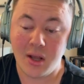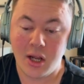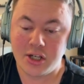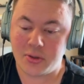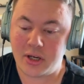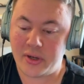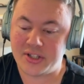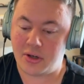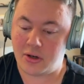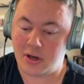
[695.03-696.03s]
So I know I
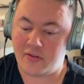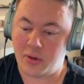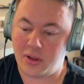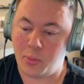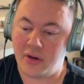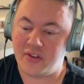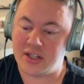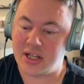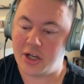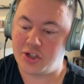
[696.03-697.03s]
started off with a point of
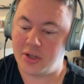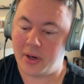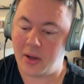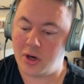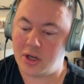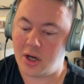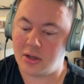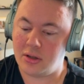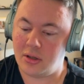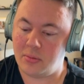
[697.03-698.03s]
contention, but I want to talk a
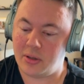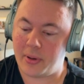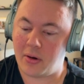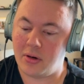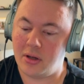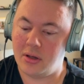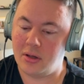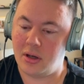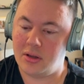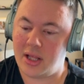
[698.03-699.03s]
little bit about
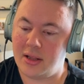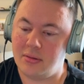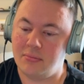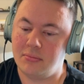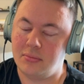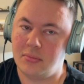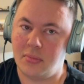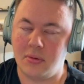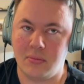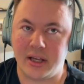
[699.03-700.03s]

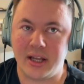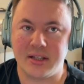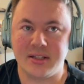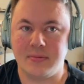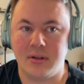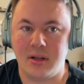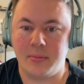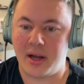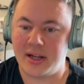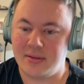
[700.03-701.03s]
I guess in
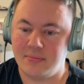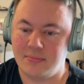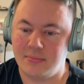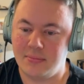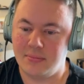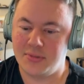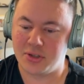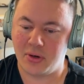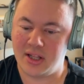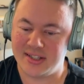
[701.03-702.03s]
my
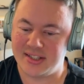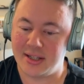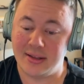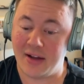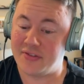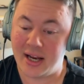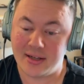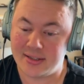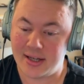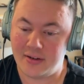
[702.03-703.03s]
screen, this is the
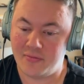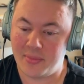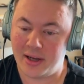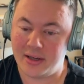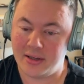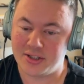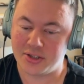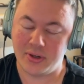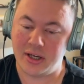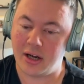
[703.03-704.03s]
left-hand side of my screen.